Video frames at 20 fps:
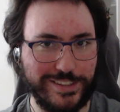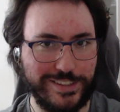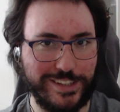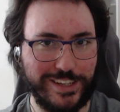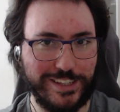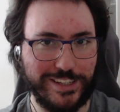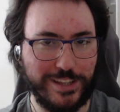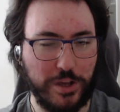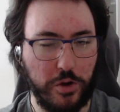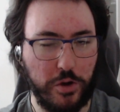
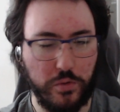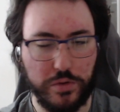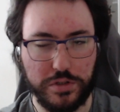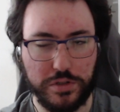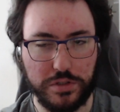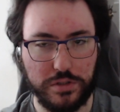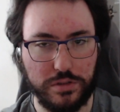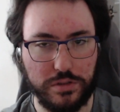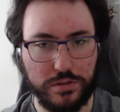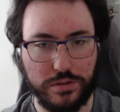Like, they always
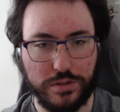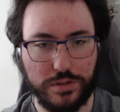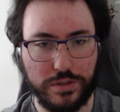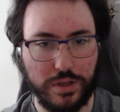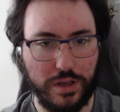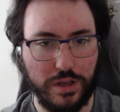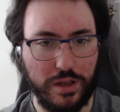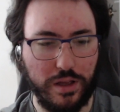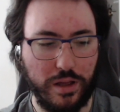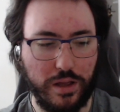lose.
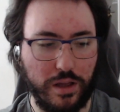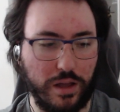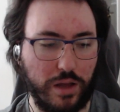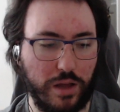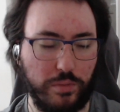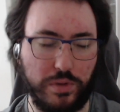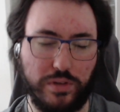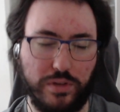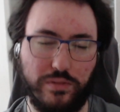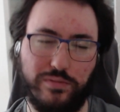I
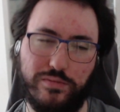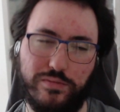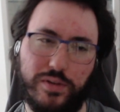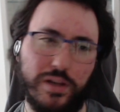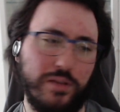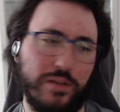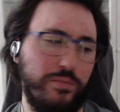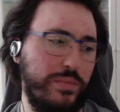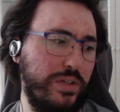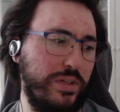mean,
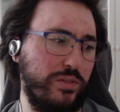fuck me,